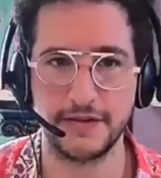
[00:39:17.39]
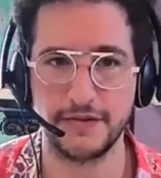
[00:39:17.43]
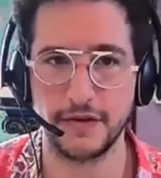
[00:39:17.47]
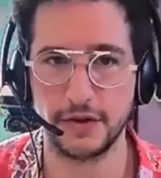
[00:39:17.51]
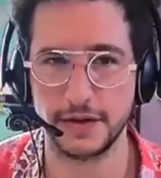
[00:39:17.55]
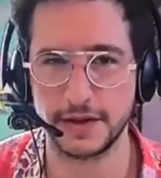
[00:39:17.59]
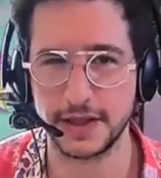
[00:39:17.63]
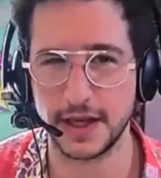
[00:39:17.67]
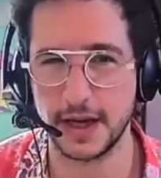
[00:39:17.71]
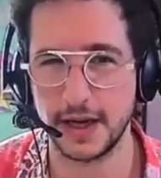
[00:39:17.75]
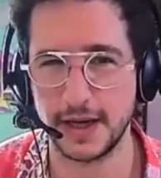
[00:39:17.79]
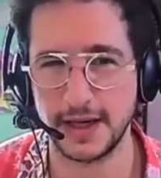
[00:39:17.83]

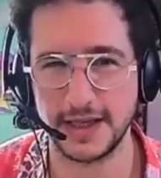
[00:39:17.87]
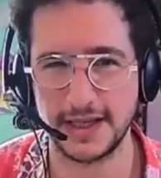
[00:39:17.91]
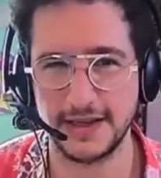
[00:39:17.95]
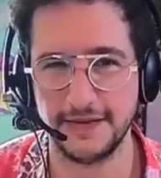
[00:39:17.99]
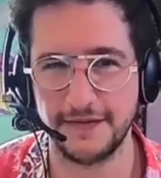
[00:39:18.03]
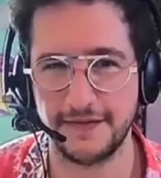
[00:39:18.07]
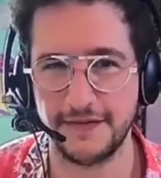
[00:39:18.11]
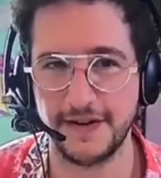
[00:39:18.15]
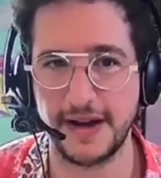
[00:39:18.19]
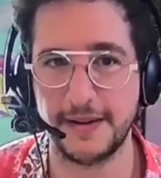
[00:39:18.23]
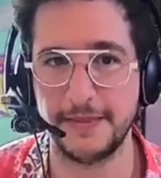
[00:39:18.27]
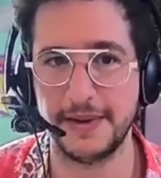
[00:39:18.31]
So sort of
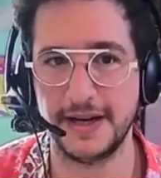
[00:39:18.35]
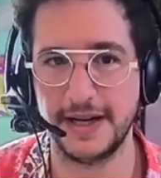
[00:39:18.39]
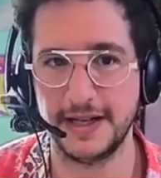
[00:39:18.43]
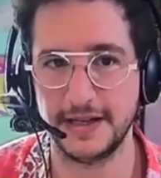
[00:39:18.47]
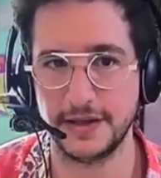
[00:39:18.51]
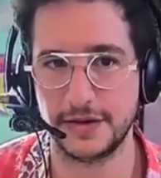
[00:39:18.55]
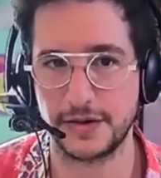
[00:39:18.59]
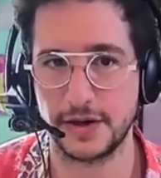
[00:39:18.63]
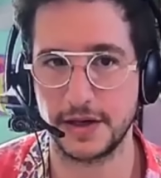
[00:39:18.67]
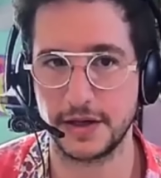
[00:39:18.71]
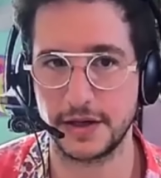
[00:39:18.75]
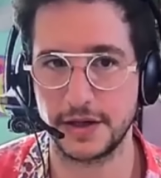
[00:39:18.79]
alternative
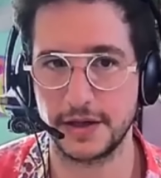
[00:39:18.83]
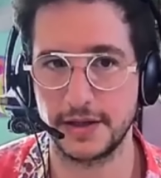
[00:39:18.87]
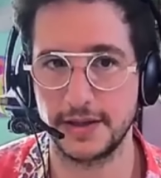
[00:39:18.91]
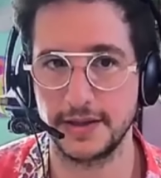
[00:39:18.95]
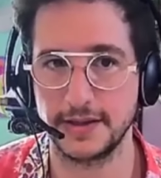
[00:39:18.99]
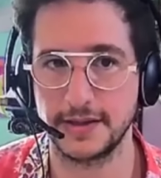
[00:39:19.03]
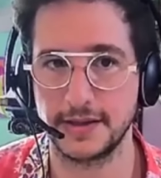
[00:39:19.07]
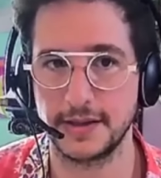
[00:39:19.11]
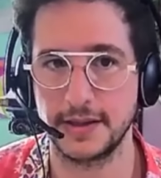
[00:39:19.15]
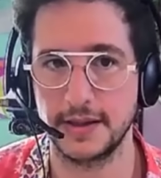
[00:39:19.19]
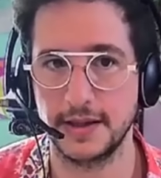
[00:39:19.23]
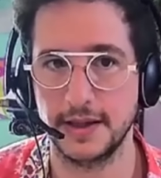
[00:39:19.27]
family
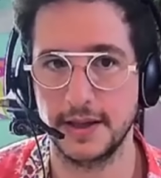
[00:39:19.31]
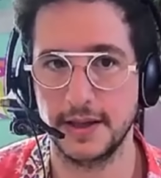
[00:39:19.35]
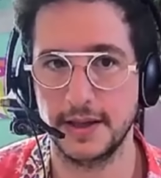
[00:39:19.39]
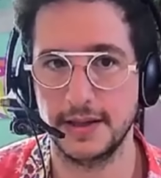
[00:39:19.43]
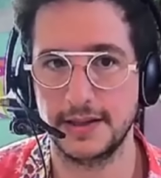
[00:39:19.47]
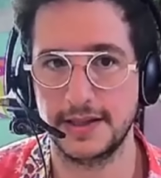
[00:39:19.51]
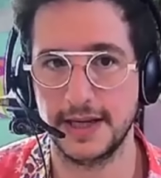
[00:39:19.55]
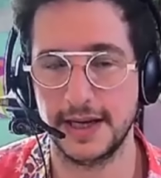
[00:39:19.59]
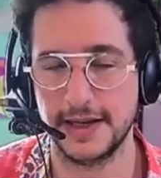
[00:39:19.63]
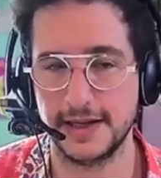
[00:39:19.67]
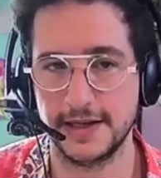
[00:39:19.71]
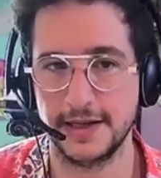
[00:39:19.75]
structures
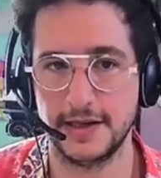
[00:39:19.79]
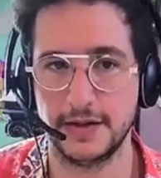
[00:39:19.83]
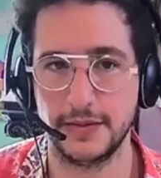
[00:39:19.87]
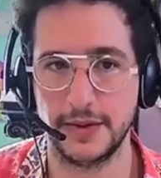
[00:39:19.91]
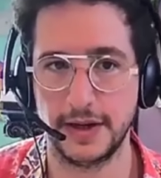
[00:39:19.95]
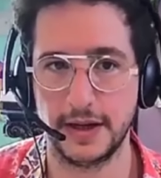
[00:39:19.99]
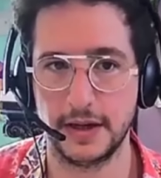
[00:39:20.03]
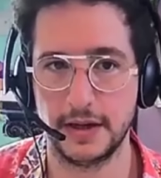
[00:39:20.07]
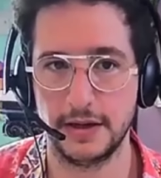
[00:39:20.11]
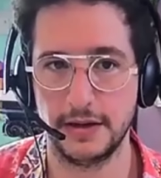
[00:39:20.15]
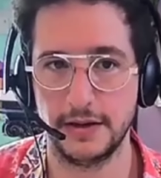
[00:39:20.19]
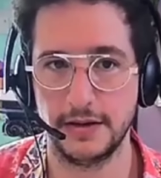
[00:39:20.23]

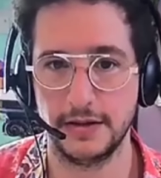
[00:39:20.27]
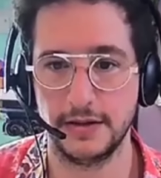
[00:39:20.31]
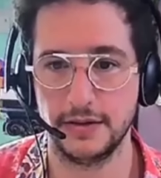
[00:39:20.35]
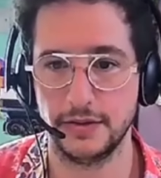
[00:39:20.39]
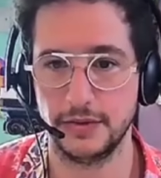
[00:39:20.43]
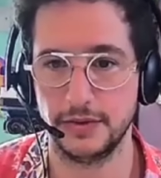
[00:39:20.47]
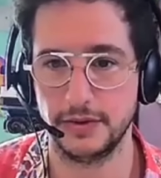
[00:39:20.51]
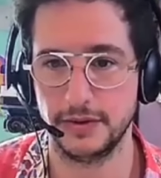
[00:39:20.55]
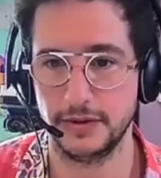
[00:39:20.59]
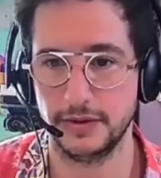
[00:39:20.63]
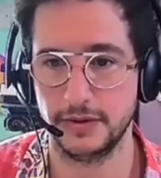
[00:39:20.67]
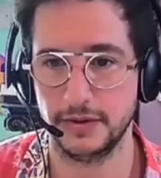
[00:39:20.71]
tended to
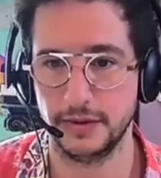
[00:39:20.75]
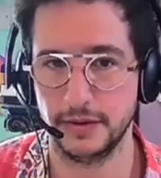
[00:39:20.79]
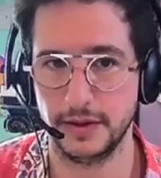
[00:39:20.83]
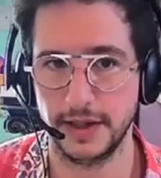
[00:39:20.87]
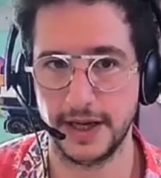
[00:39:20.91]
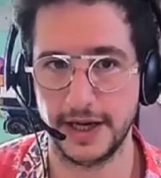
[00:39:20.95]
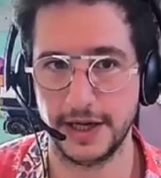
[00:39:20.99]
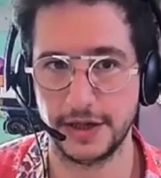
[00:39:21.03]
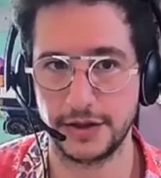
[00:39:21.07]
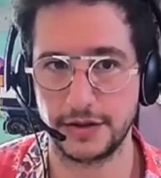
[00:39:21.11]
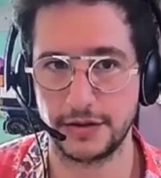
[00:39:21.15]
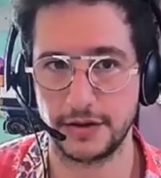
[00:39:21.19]
include
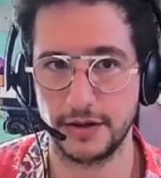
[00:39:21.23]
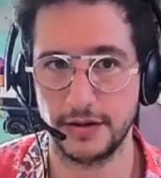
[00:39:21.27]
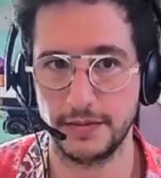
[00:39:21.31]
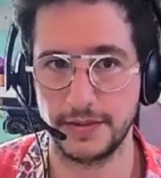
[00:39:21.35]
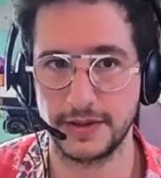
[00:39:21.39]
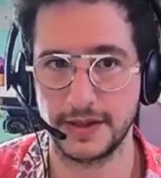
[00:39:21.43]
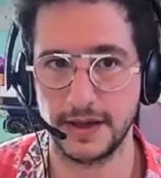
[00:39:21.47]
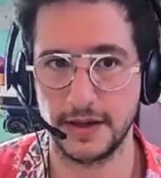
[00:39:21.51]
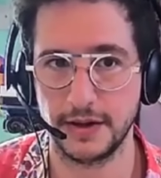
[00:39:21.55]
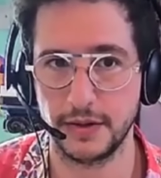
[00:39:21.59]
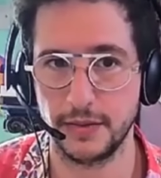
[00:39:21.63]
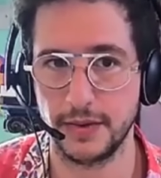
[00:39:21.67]
all
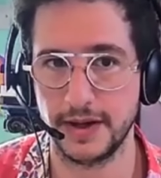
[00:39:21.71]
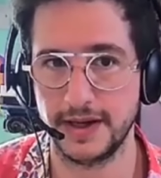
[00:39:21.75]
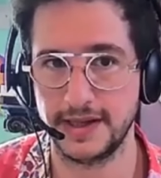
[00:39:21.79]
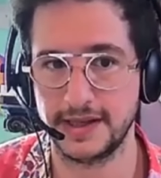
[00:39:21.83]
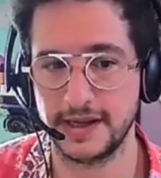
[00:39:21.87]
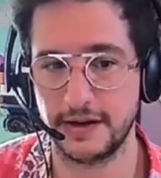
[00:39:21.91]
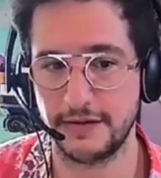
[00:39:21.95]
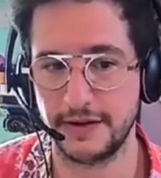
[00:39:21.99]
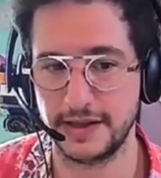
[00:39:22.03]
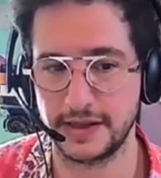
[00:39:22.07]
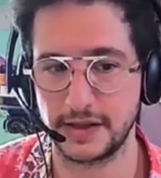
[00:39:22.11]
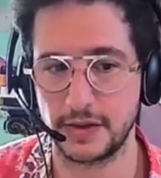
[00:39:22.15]
age groups.
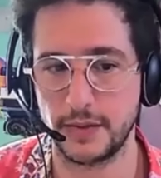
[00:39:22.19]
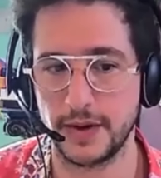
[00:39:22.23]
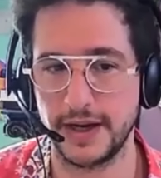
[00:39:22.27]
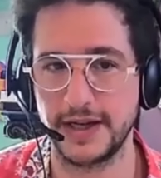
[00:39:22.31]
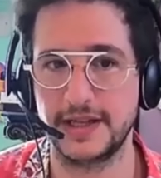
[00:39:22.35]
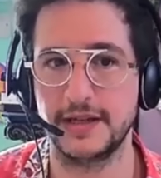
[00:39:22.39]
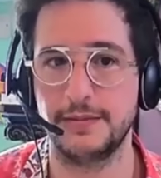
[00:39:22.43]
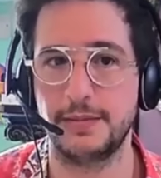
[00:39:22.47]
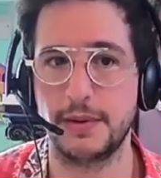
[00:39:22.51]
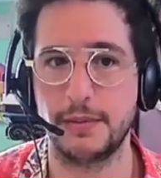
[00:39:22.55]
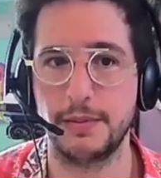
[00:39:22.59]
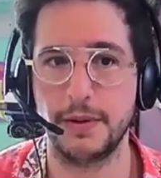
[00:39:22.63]
Otherwise, there
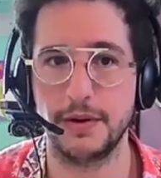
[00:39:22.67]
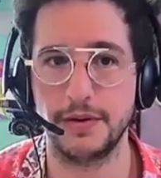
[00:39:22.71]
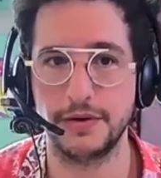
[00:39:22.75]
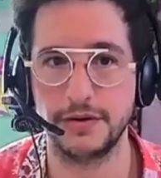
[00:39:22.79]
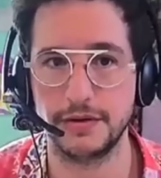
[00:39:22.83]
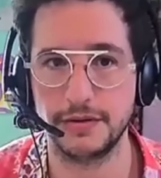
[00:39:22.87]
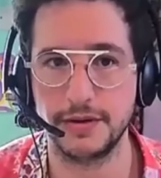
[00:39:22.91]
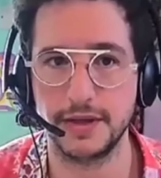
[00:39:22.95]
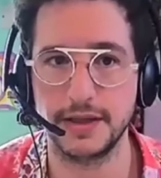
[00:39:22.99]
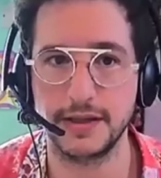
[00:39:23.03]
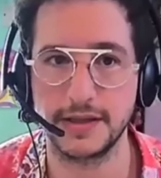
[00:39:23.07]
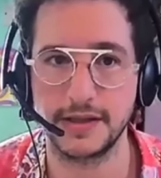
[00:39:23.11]
is quite a
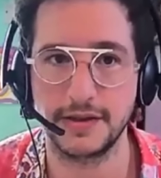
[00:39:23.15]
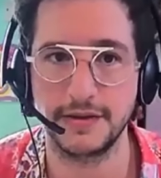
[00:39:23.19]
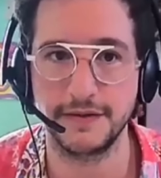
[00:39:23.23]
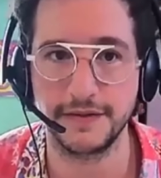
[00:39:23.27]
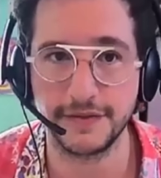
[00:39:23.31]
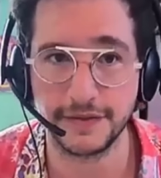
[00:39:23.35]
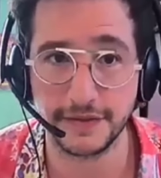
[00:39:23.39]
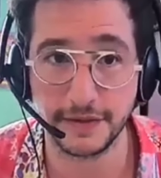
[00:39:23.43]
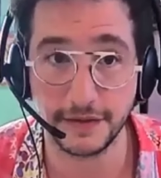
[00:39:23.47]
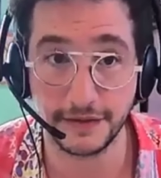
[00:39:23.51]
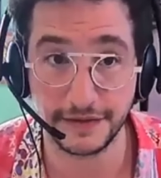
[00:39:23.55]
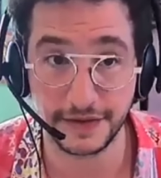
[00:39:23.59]

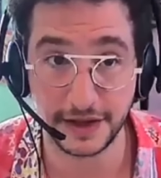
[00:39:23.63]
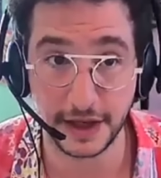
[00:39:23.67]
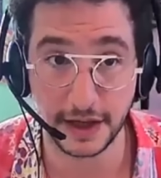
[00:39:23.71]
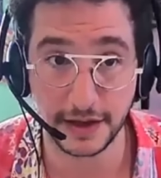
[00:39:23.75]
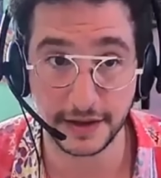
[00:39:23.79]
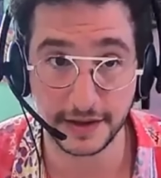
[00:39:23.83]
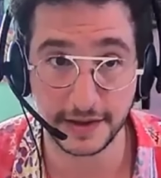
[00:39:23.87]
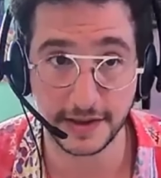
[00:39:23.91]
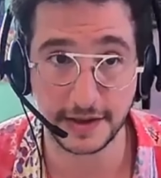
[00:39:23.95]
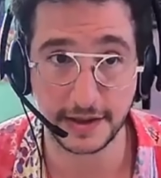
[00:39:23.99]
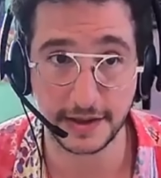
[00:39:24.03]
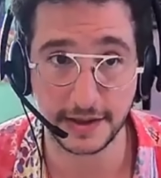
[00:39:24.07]
preponderance
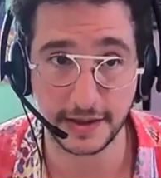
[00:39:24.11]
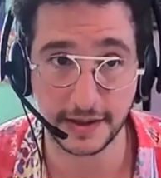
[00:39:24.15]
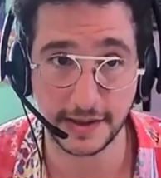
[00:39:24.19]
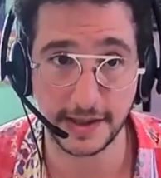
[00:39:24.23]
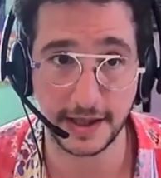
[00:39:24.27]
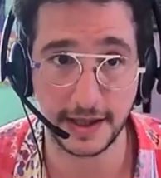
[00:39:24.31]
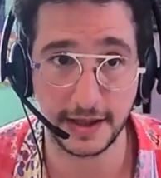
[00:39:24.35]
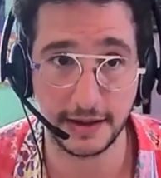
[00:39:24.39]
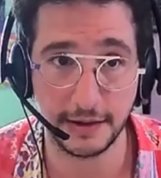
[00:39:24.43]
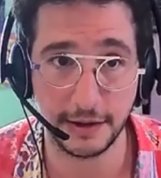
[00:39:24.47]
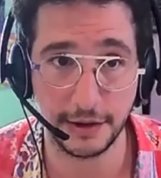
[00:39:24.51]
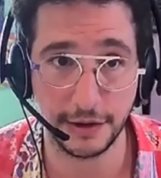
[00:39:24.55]
of
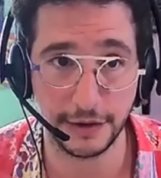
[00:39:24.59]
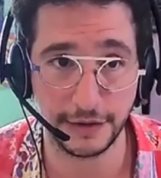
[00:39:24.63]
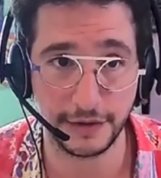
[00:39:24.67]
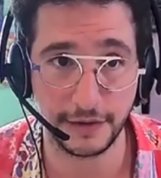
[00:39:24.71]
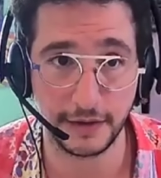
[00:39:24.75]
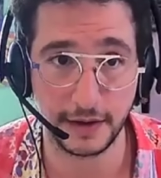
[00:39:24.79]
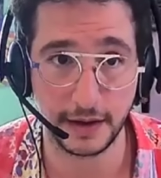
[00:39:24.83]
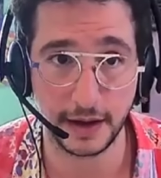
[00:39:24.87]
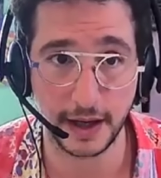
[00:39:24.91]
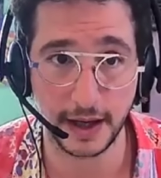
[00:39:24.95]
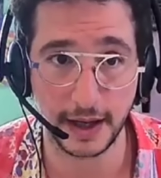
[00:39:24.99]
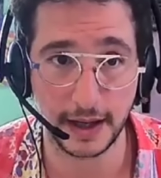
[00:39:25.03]
youngsters
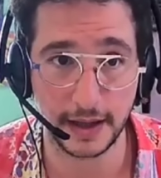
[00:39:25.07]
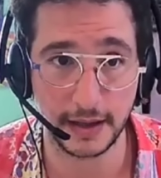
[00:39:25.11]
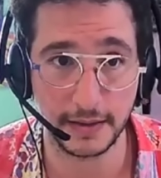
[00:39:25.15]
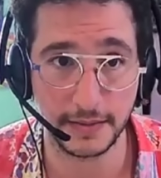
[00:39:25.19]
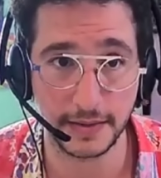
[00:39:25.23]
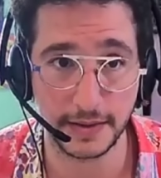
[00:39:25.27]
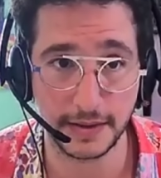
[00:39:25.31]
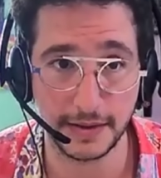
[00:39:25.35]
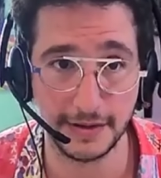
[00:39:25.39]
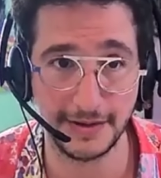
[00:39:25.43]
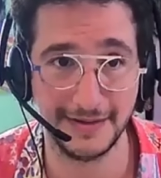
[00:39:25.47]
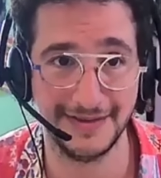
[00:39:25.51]
in a lot of the
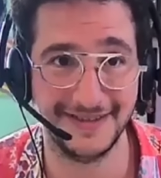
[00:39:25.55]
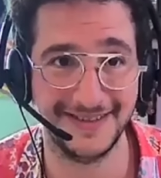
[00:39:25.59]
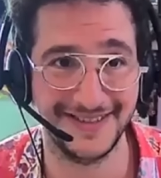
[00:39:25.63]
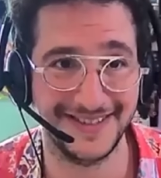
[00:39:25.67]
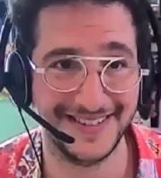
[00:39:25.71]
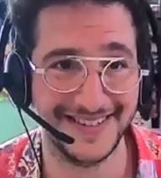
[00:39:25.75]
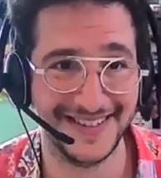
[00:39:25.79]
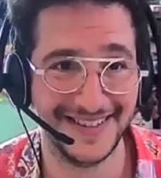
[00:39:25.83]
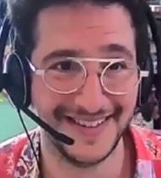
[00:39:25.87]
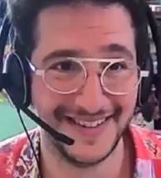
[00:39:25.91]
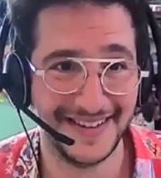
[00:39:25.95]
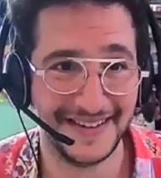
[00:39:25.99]
nightclubs.
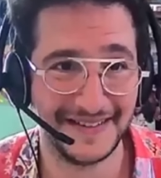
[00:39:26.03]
